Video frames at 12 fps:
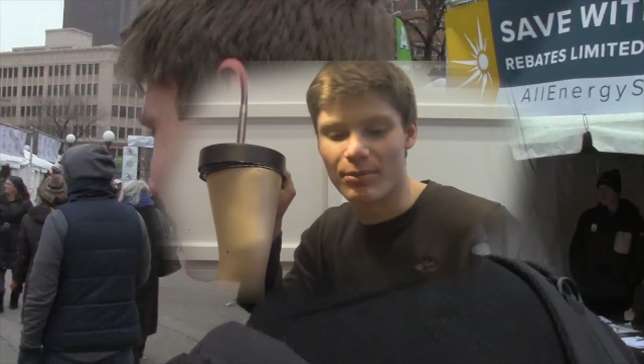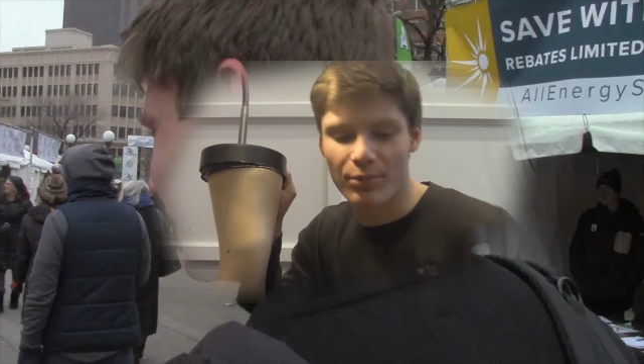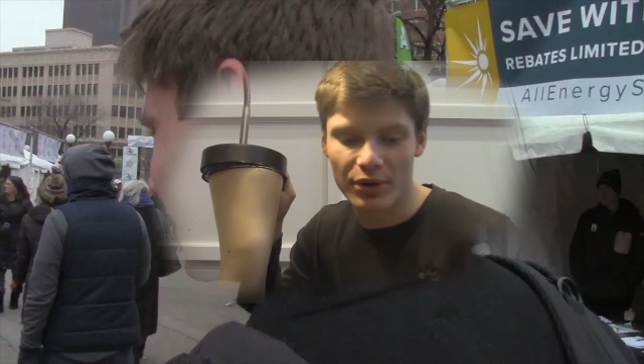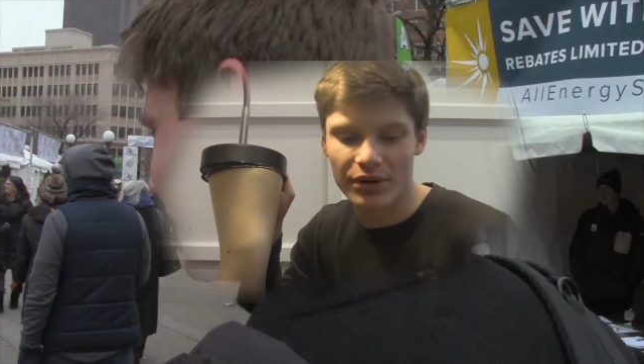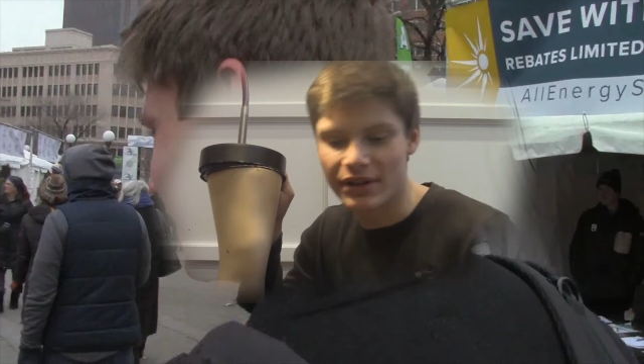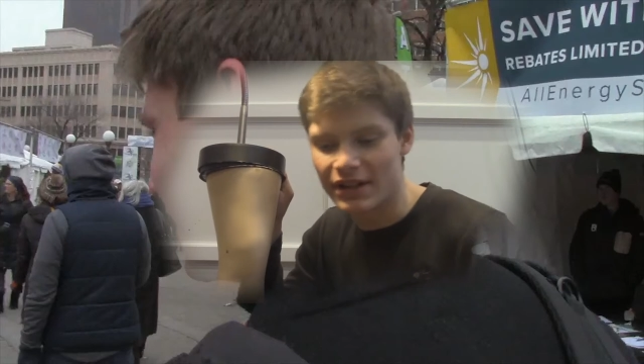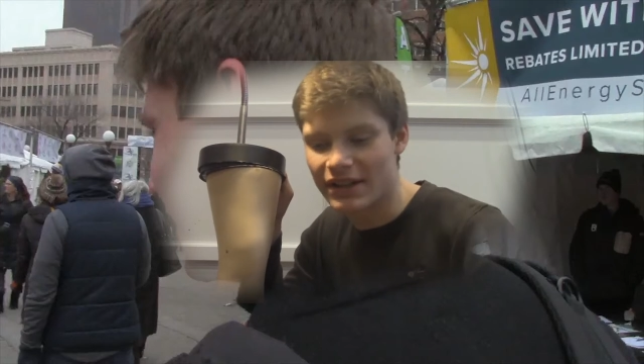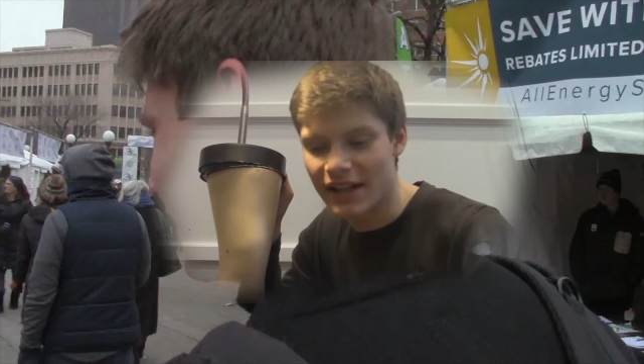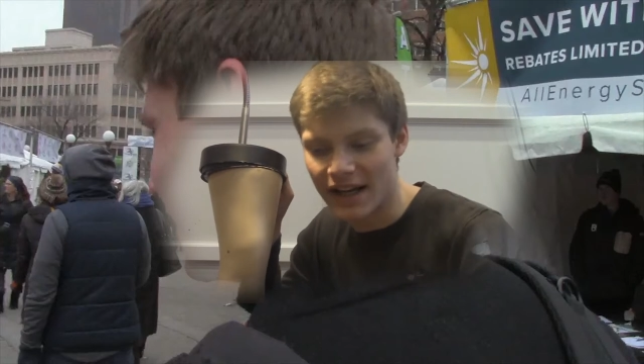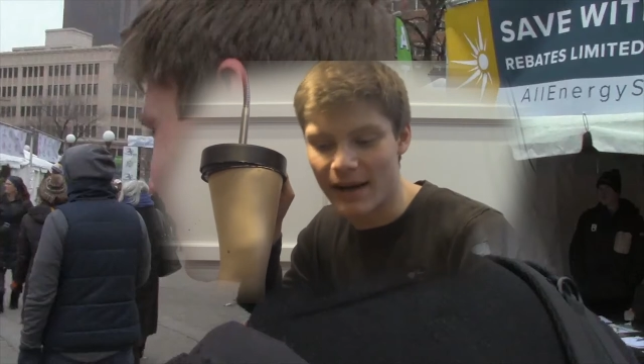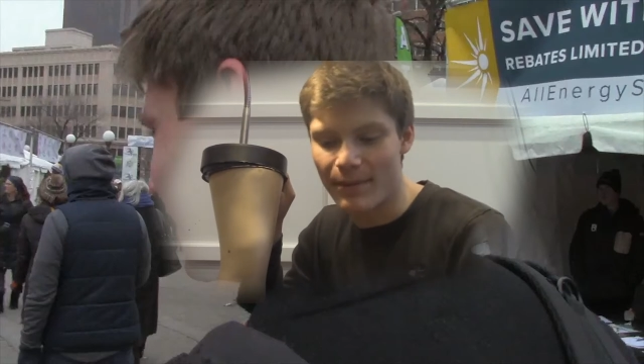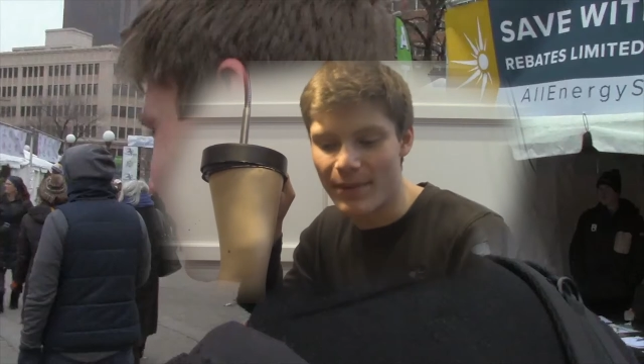Bullying
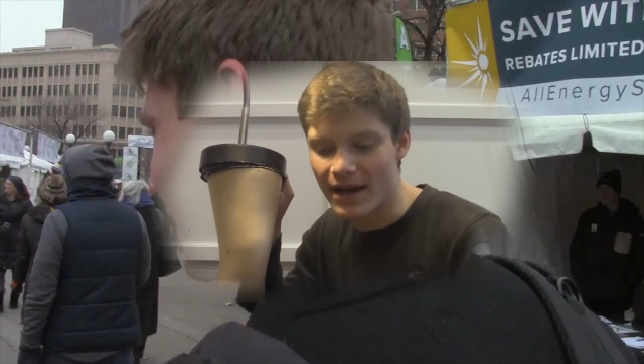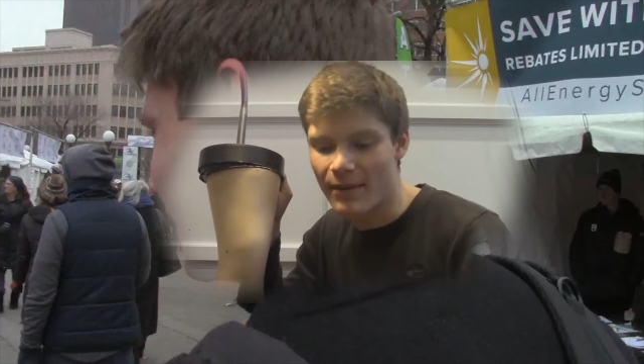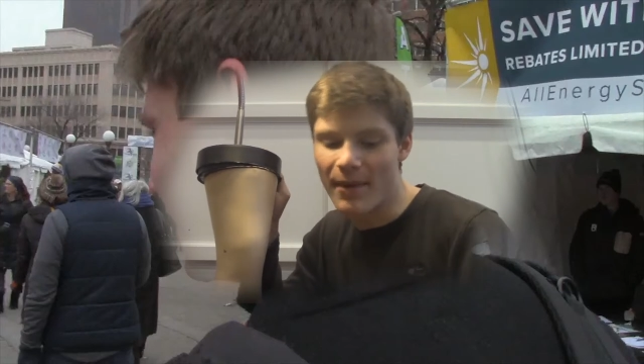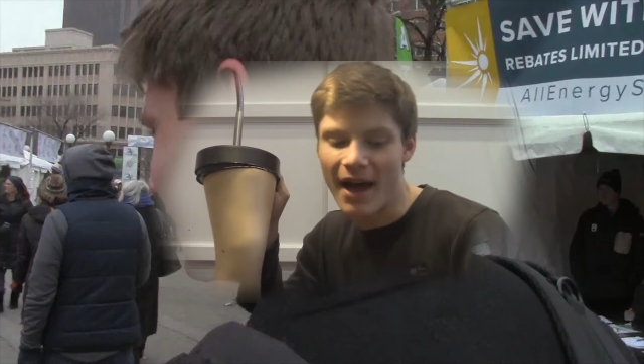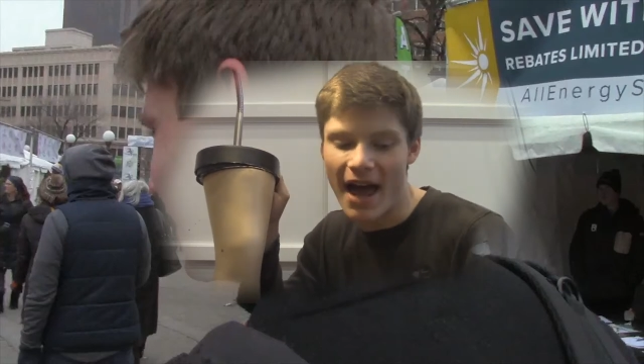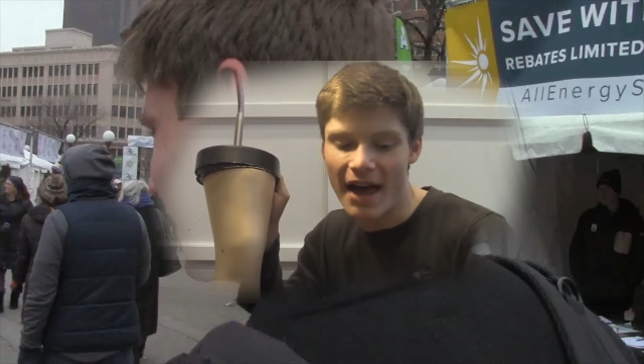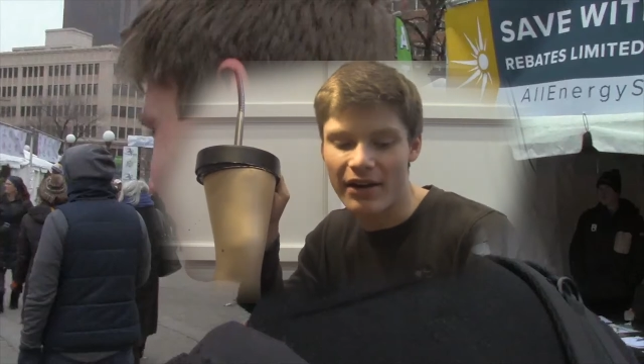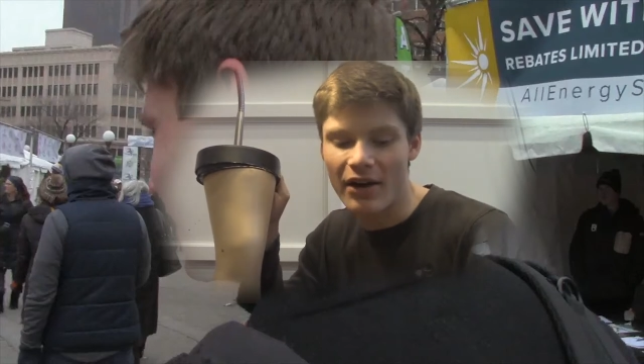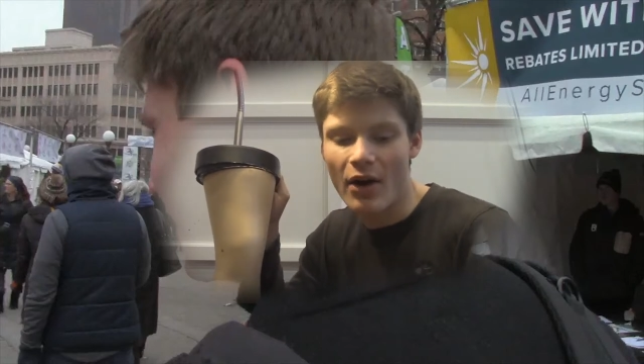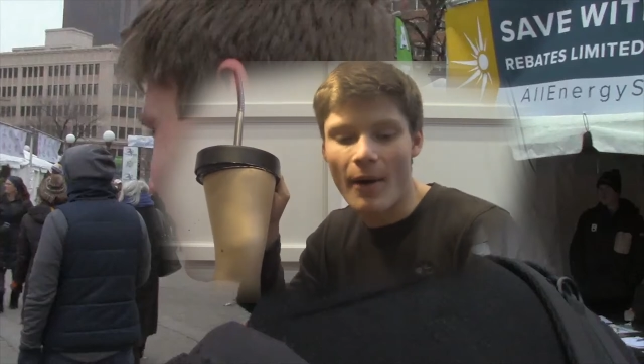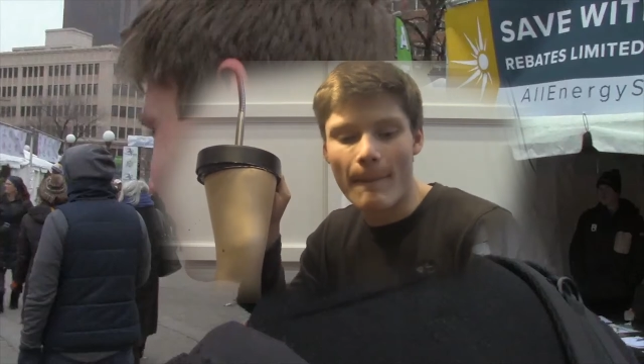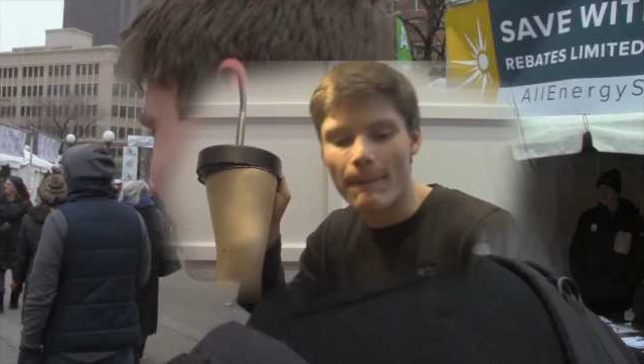like a big bad
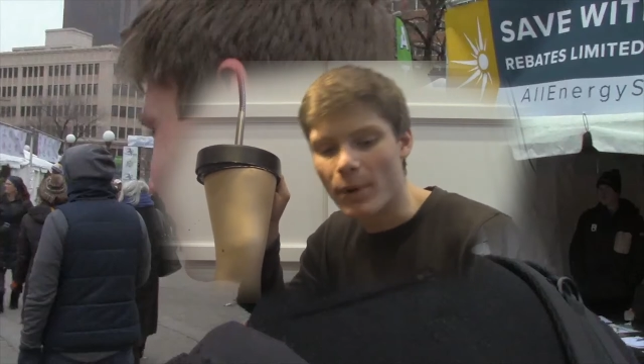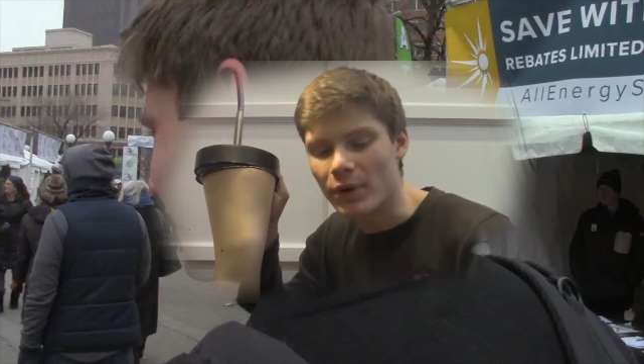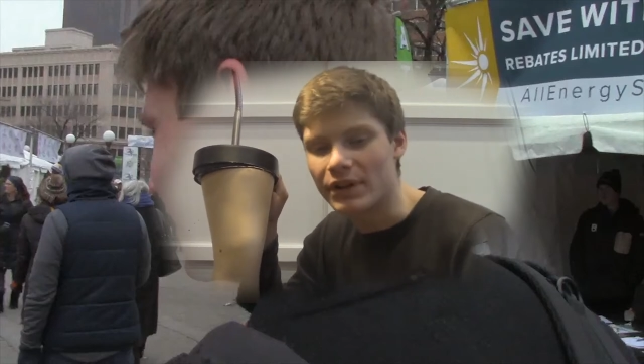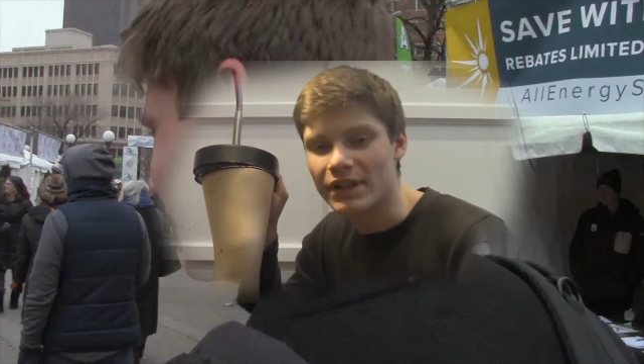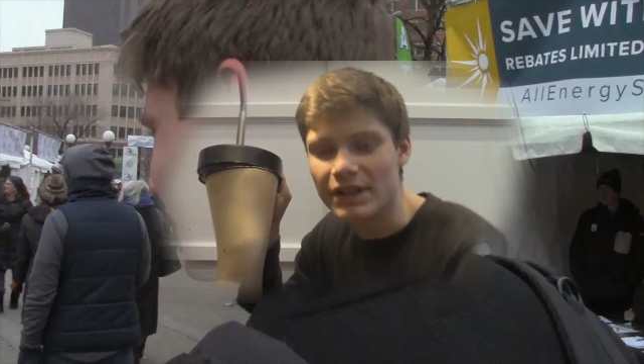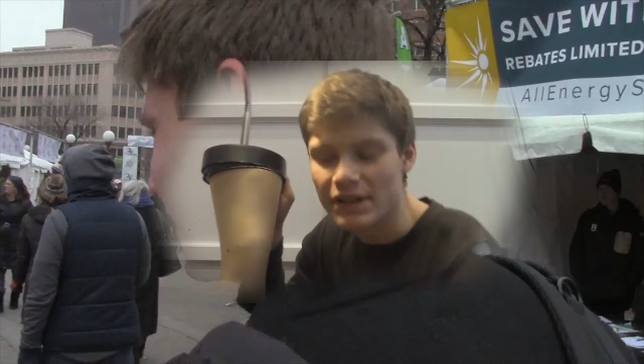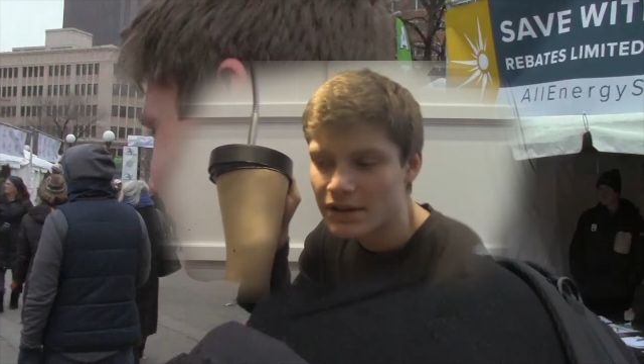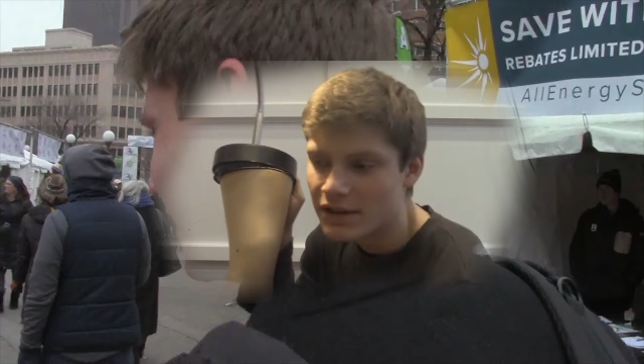bully.